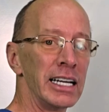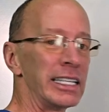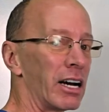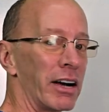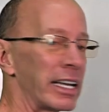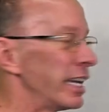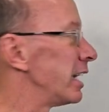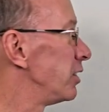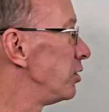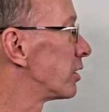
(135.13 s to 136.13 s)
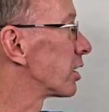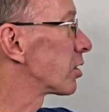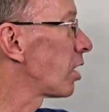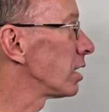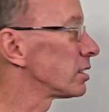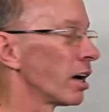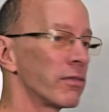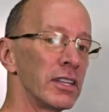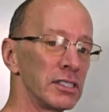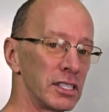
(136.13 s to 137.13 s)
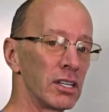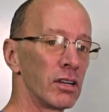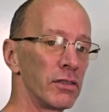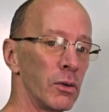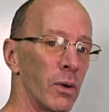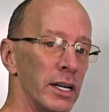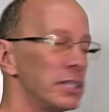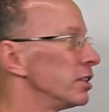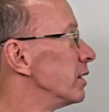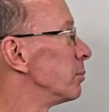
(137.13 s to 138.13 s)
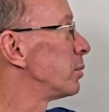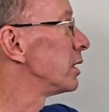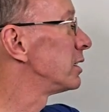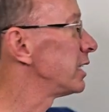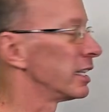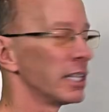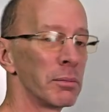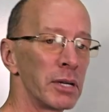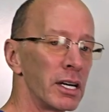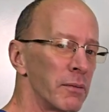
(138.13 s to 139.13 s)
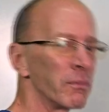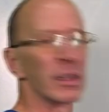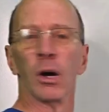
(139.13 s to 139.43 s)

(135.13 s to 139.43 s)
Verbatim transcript: Now again, you could cross off the 0 if you wanted to and put a 10 up there.